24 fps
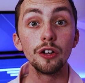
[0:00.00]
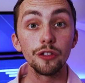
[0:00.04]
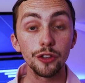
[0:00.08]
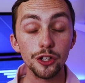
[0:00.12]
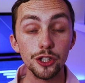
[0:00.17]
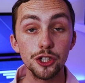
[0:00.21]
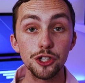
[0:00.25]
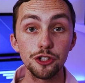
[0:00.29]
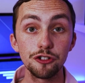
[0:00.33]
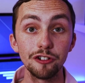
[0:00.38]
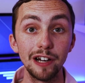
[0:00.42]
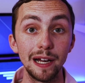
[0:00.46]

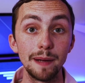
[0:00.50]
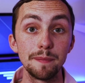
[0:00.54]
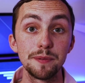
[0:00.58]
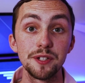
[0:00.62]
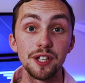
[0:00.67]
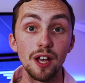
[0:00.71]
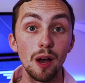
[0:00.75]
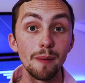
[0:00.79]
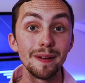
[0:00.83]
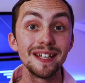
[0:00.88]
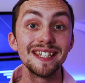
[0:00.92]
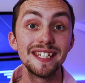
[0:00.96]
The strips
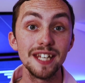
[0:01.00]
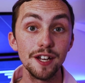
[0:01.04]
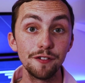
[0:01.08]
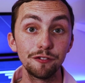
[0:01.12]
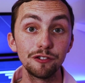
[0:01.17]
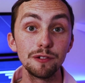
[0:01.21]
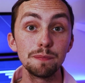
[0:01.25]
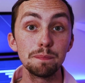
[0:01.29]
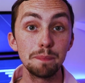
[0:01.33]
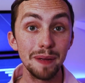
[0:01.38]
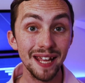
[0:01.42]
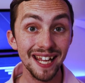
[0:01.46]
come in
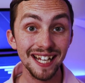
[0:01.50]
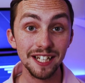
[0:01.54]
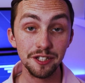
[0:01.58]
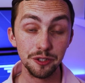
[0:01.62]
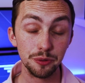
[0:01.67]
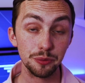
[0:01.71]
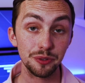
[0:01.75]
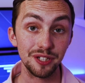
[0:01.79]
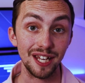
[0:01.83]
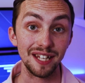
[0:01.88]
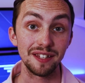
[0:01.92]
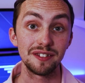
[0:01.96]
different
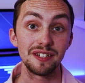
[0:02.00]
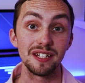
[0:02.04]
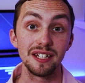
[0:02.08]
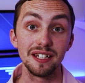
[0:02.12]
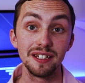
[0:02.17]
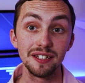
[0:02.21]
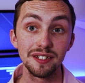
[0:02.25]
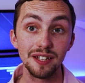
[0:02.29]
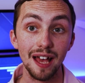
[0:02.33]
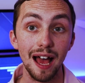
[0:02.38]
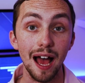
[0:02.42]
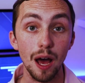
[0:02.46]
pixel
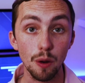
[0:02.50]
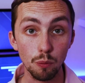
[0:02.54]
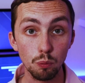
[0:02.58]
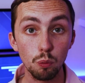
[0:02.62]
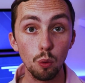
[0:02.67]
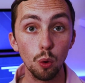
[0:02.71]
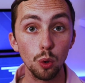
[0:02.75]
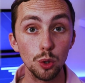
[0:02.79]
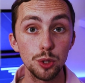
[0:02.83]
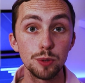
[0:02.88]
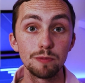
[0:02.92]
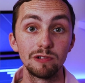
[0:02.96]
densities and
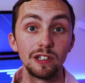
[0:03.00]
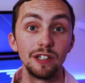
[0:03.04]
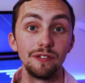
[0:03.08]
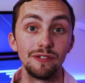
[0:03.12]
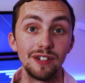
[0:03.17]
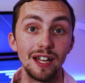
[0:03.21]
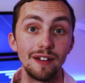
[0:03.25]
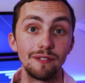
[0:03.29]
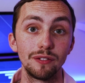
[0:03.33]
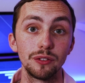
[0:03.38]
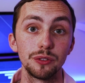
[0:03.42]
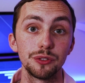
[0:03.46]
waterproof
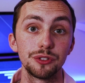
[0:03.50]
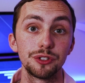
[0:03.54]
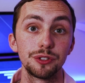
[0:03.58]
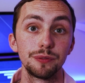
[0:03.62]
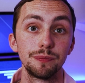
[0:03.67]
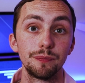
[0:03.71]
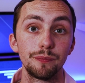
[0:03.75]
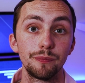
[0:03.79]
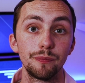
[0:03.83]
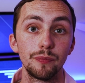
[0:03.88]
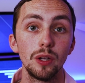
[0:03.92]
levels.